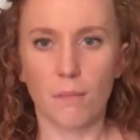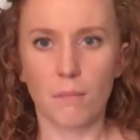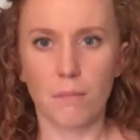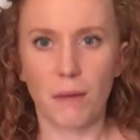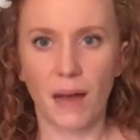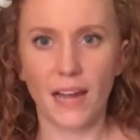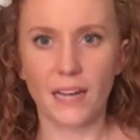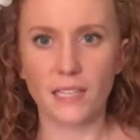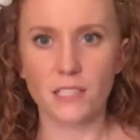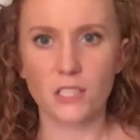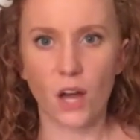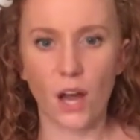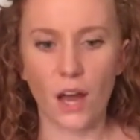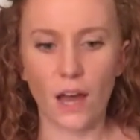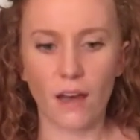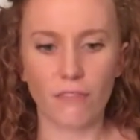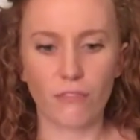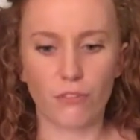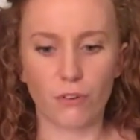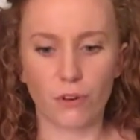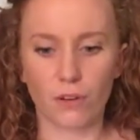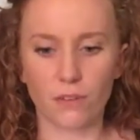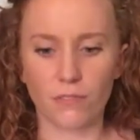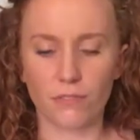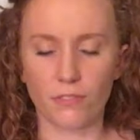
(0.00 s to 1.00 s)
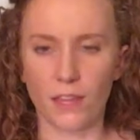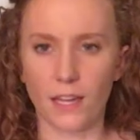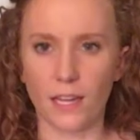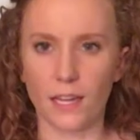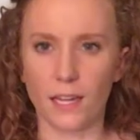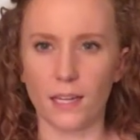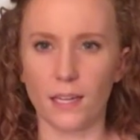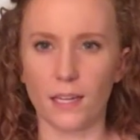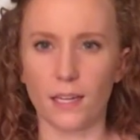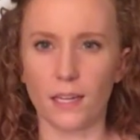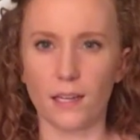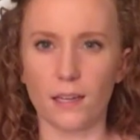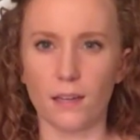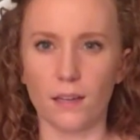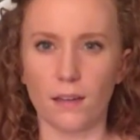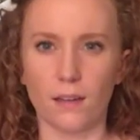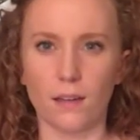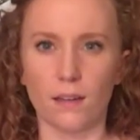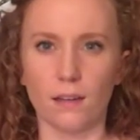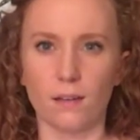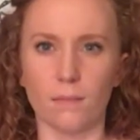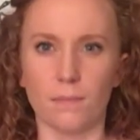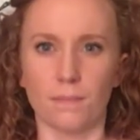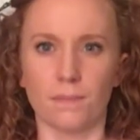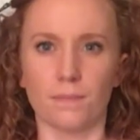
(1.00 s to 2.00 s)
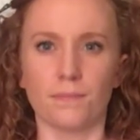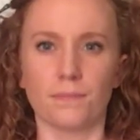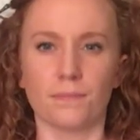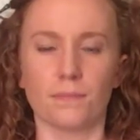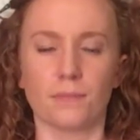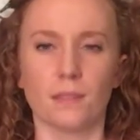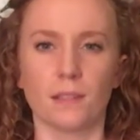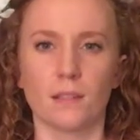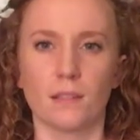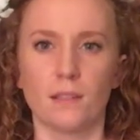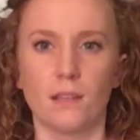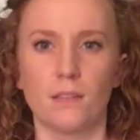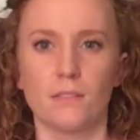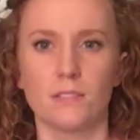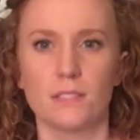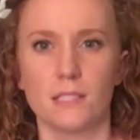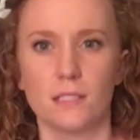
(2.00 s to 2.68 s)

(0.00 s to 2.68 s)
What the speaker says: bind off, or if if